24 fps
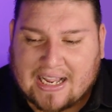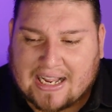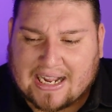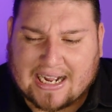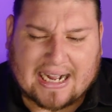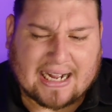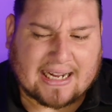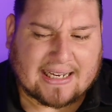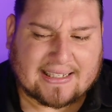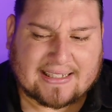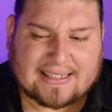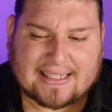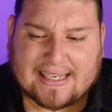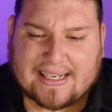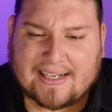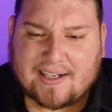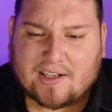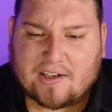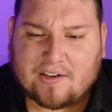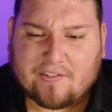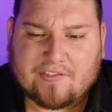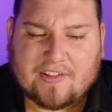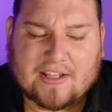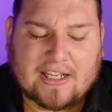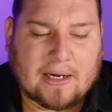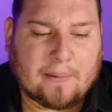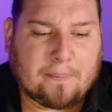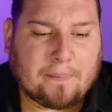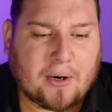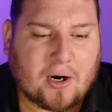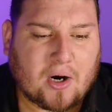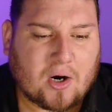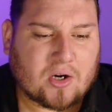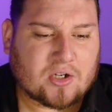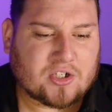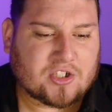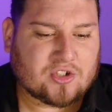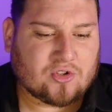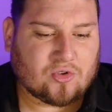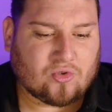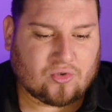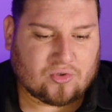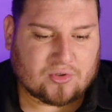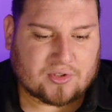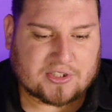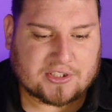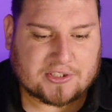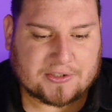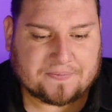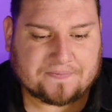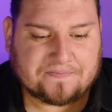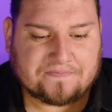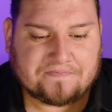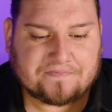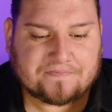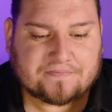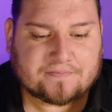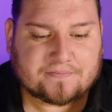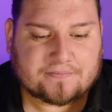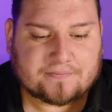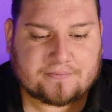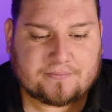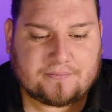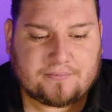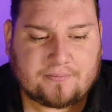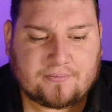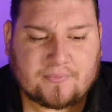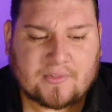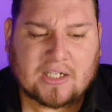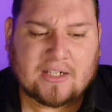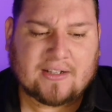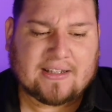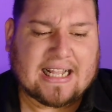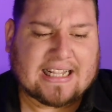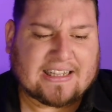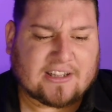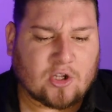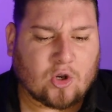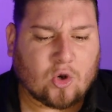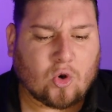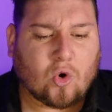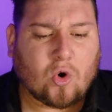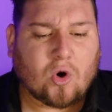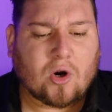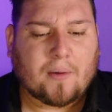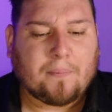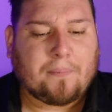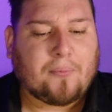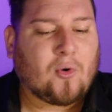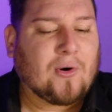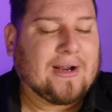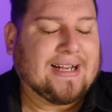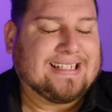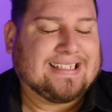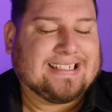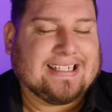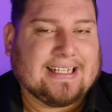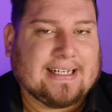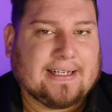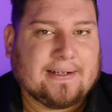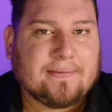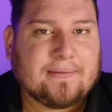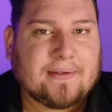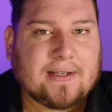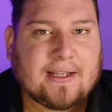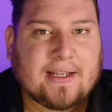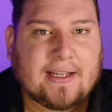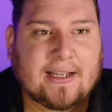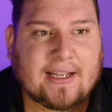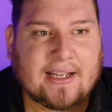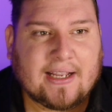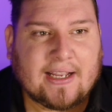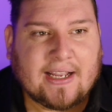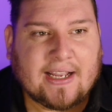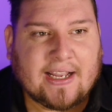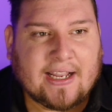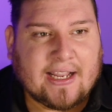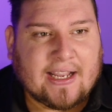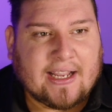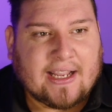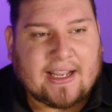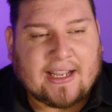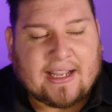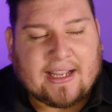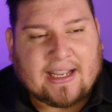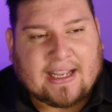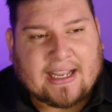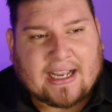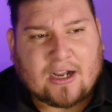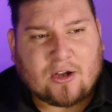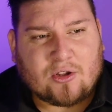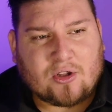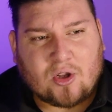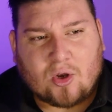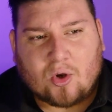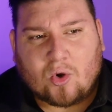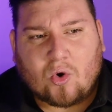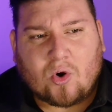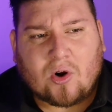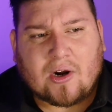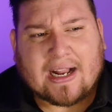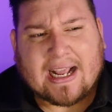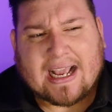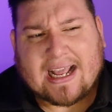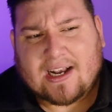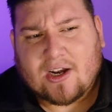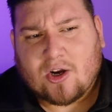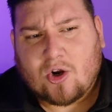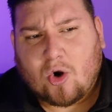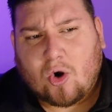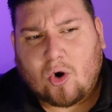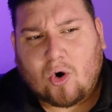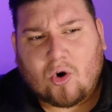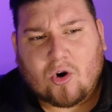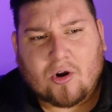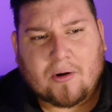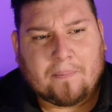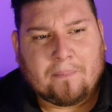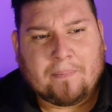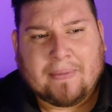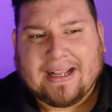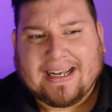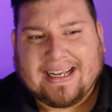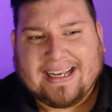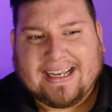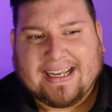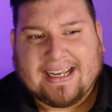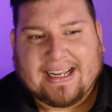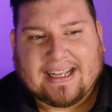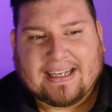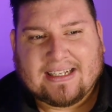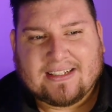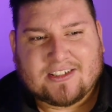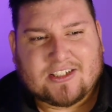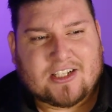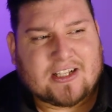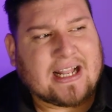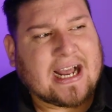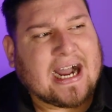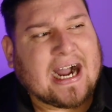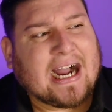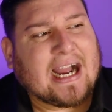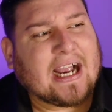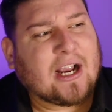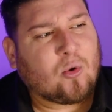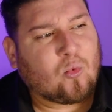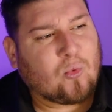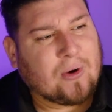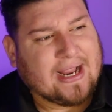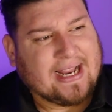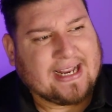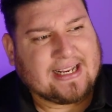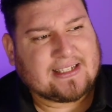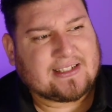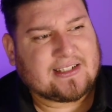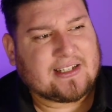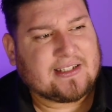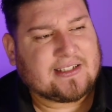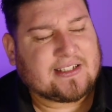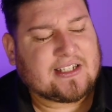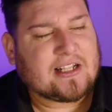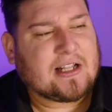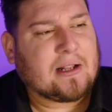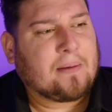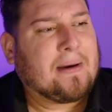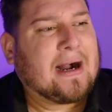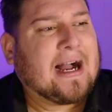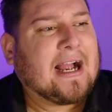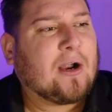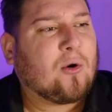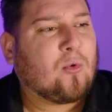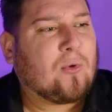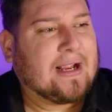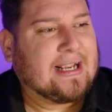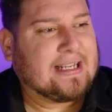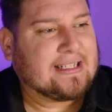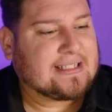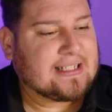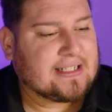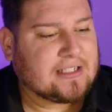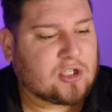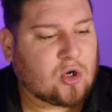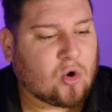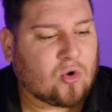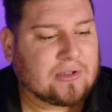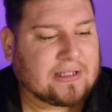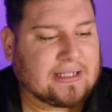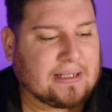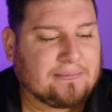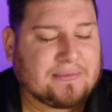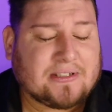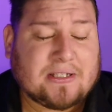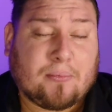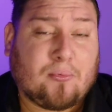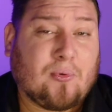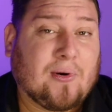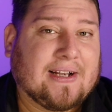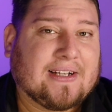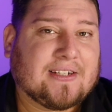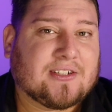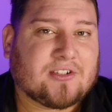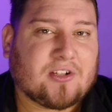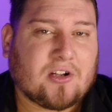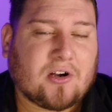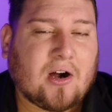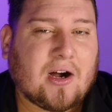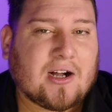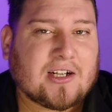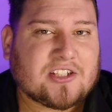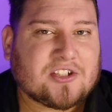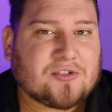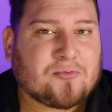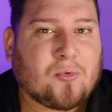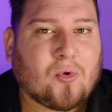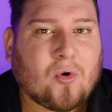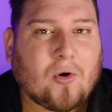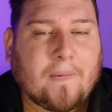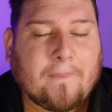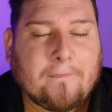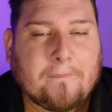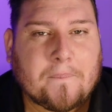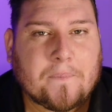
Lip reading: I think of the apostles that the Lord appointed, how the Lord had called many into the highways and to the byways and told them to preach the gospel.